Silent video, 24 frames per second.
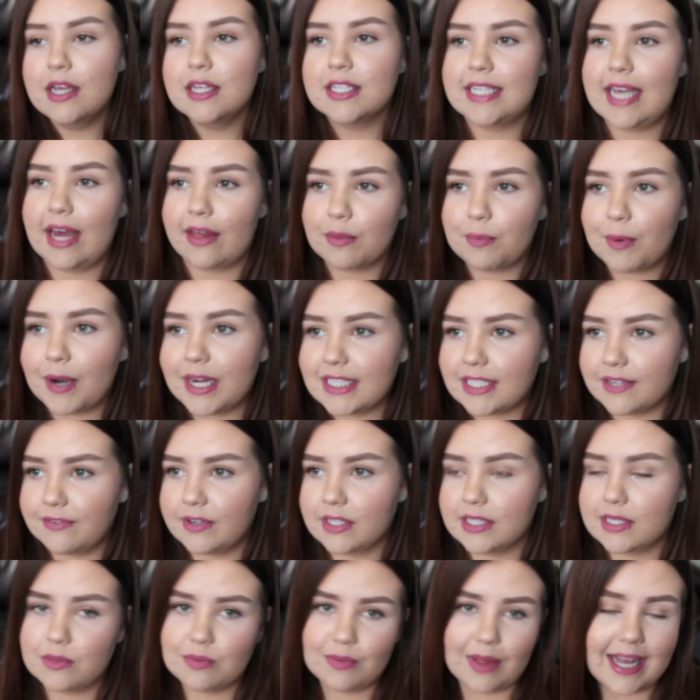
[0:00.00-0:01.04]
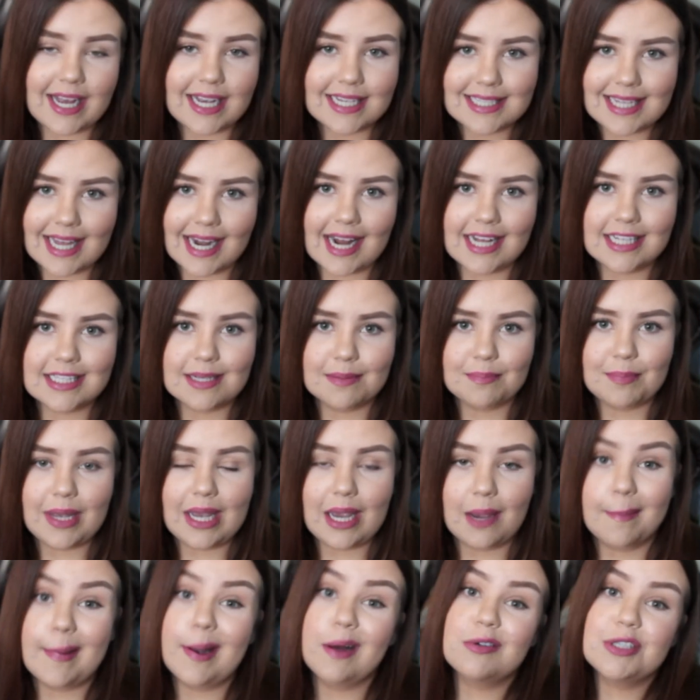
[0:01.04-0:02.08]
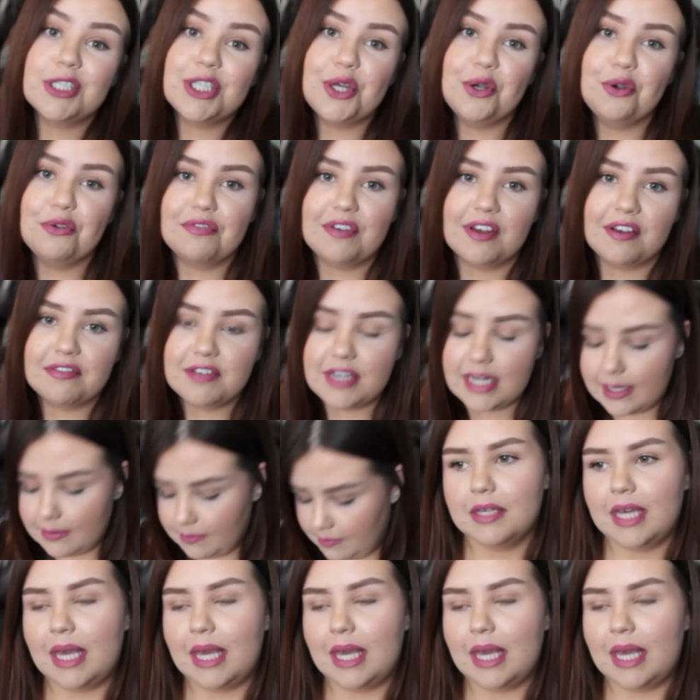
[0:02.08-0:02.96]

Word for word: So yeah, the price difference, like I said, ends up being about 250.